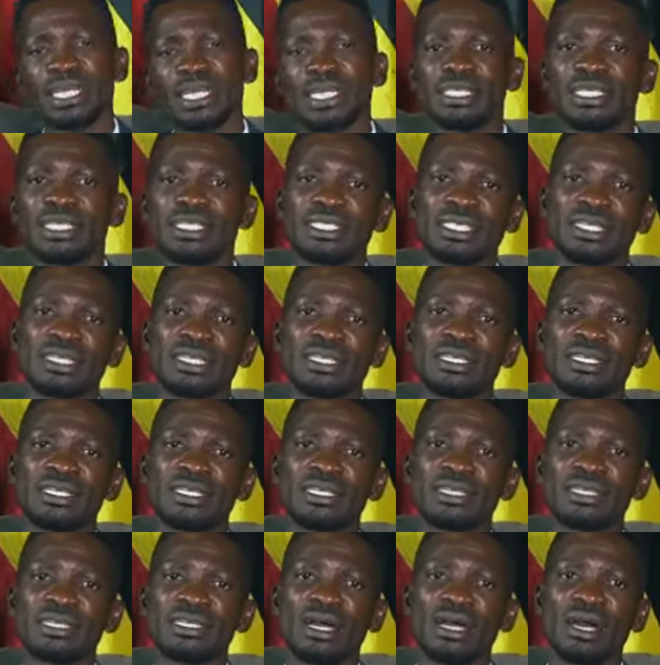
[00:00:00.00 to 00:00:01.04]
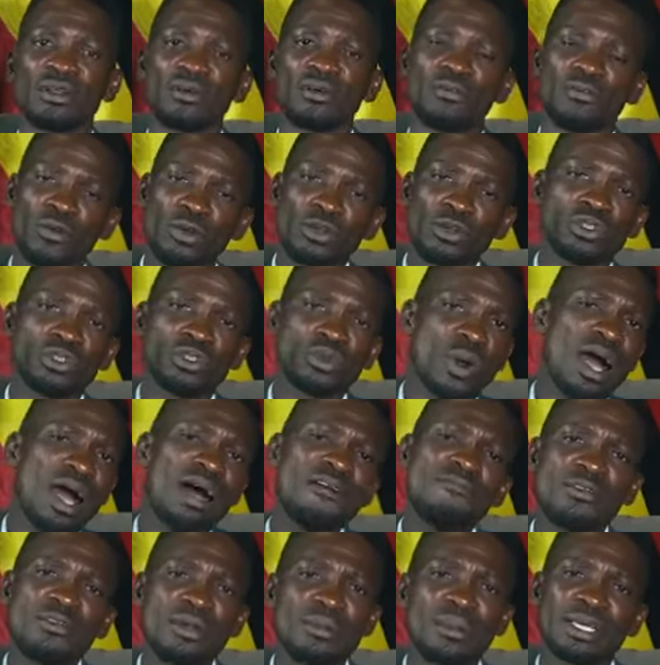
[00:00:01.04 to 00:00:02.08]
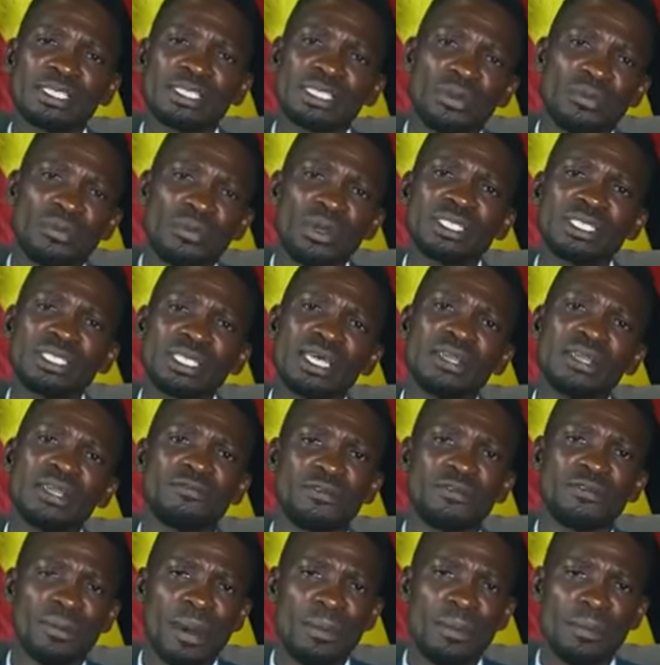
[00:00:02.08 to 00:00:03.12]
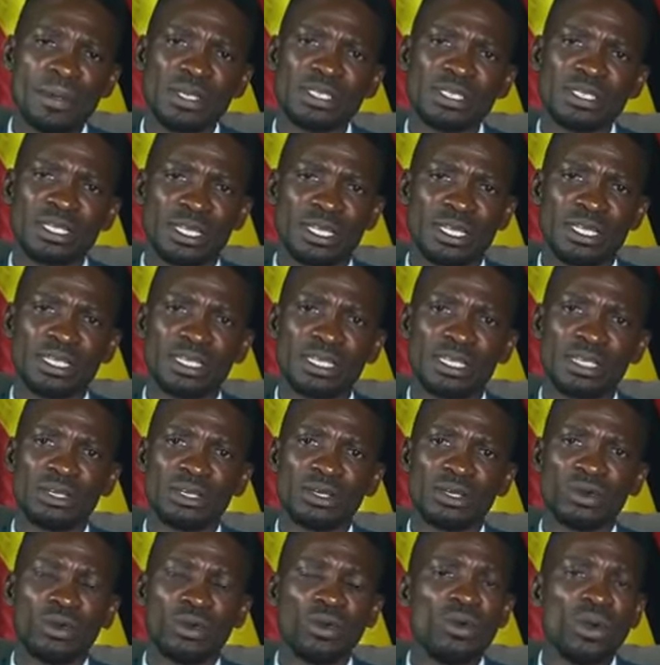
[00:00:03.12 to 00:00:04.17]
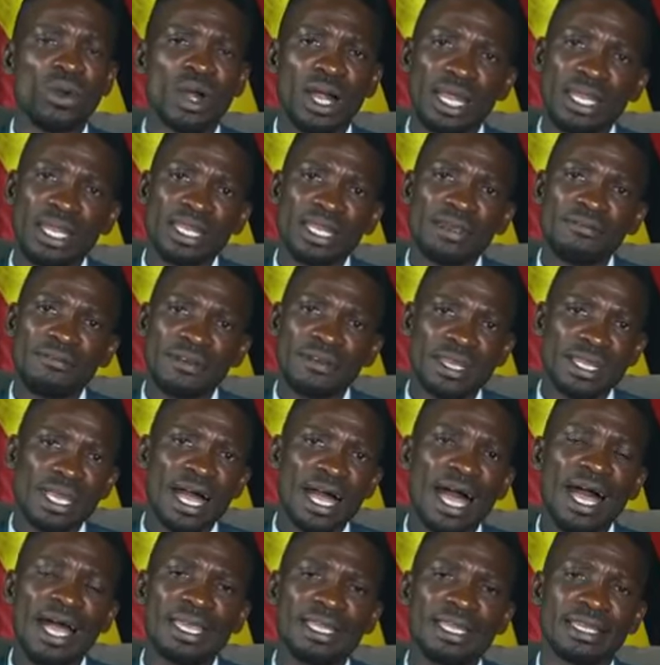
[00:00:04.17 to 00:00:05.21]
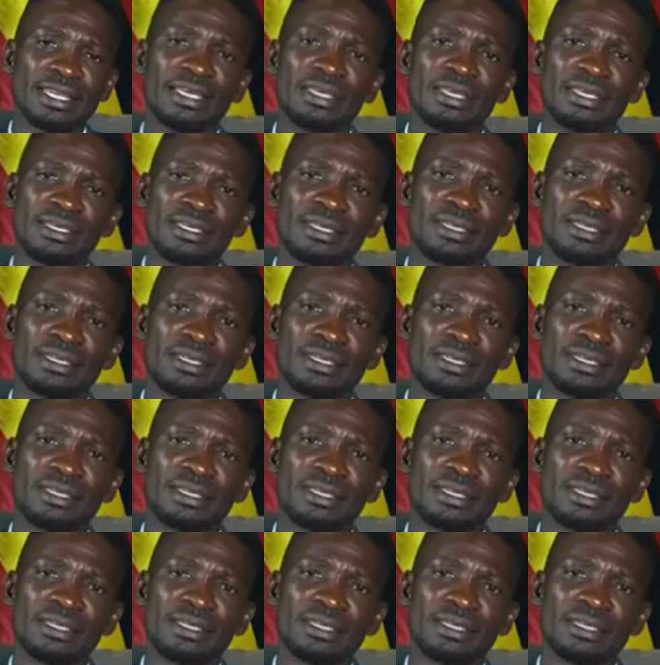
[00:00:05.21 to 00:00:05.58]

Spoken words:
dignity, and of course to have him as a resident former president who can even guide.